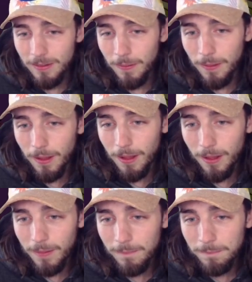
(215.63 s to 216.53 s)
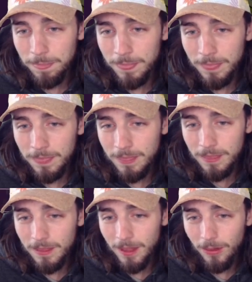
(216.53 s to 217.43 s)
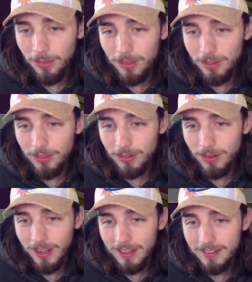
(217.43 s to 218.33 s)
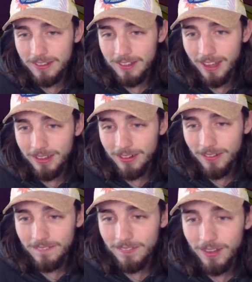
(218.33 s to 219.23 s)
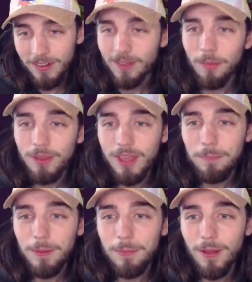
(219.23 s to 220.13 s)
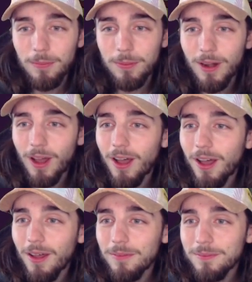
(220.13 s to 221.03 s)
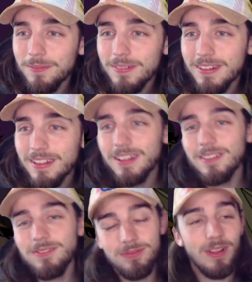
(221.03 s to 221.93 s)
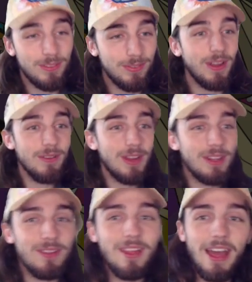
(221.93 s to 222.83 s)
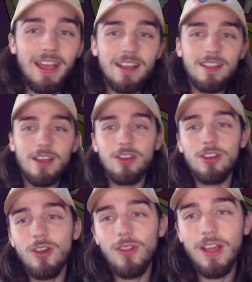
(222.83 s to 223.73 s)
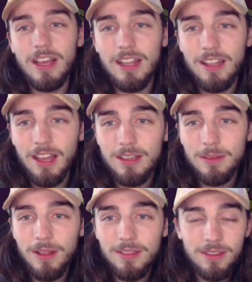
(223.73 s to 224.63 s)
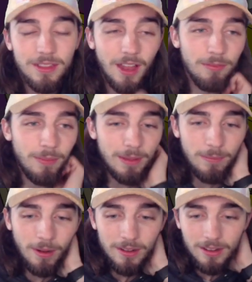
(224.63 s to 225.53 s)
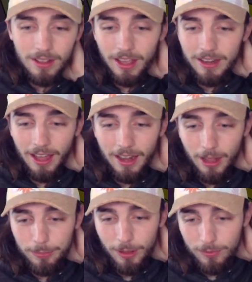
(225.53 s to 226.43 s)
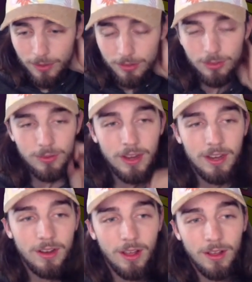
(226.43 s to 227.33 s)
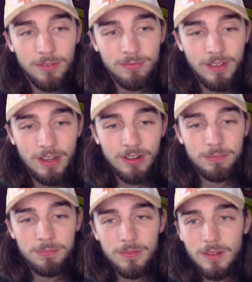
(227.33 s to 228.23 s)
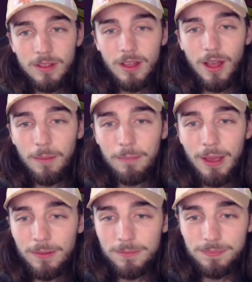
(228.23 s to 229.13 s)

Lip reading: I don't think you do, right? Yeah, you don't. Okay, well, we can't beat Pelipper. Let's find a way to do that. I guess I could go like Electabuzz instead of Magmar, and that helps out versus Rain in a fair amount.